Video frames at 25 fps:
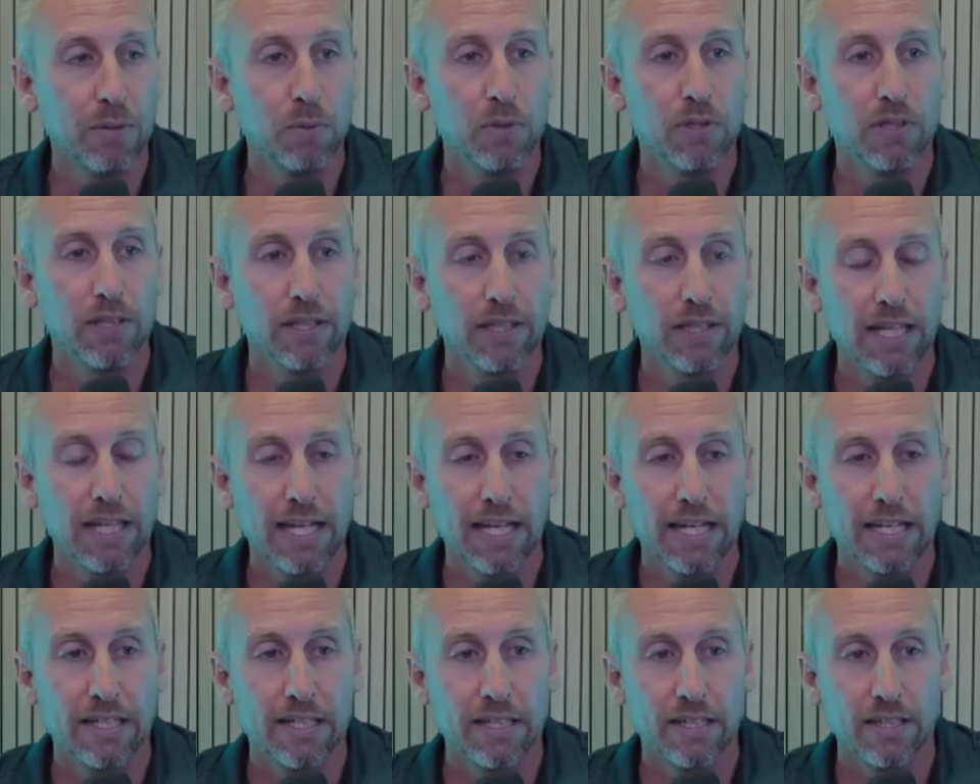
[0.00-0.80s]
will
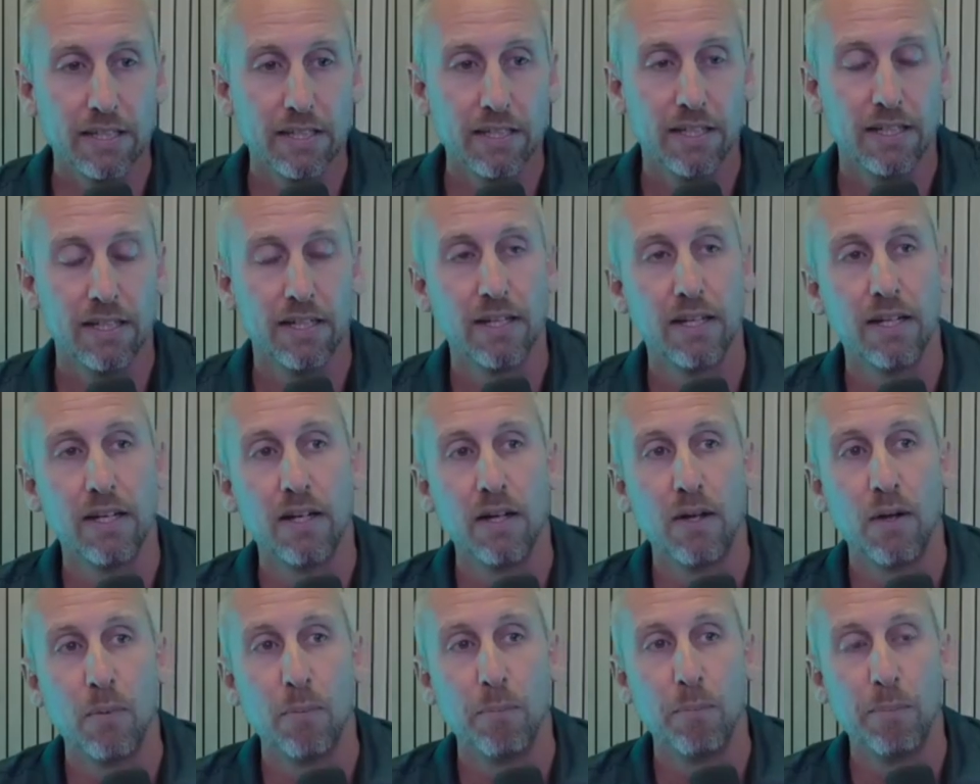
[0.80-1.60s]
lend
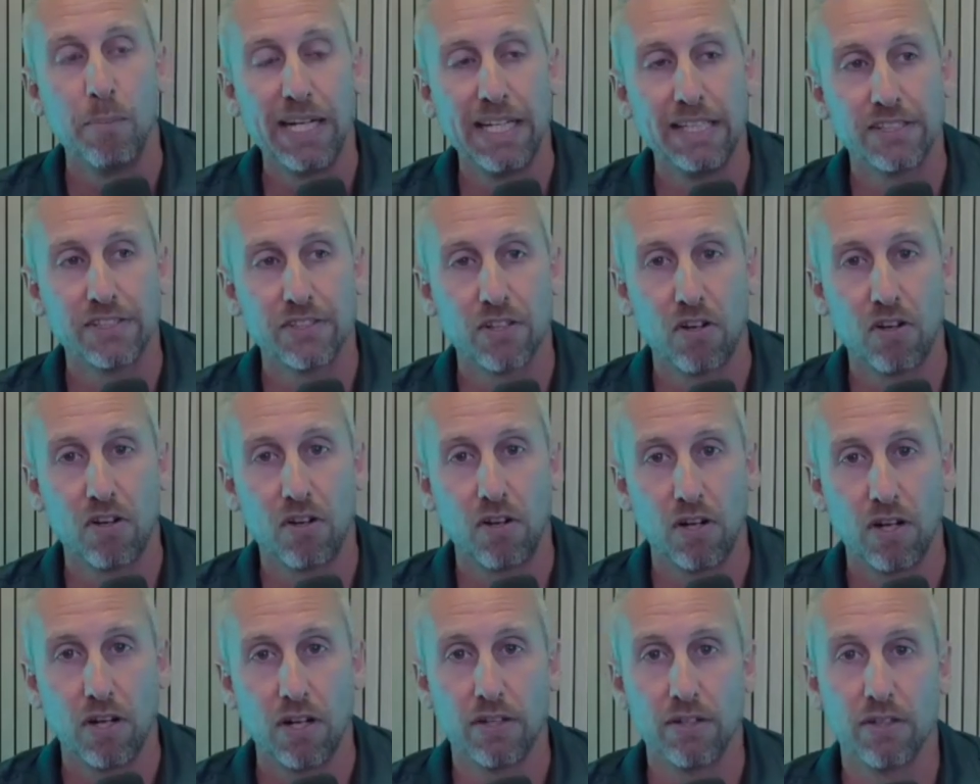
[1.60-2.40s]
based
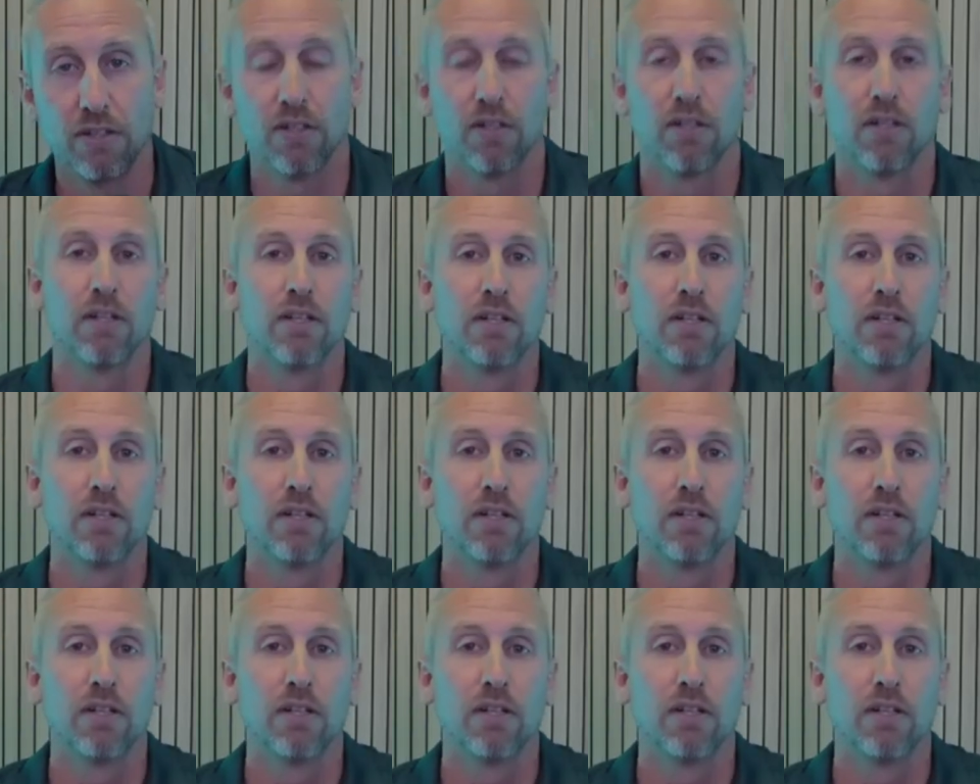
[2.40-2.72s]
on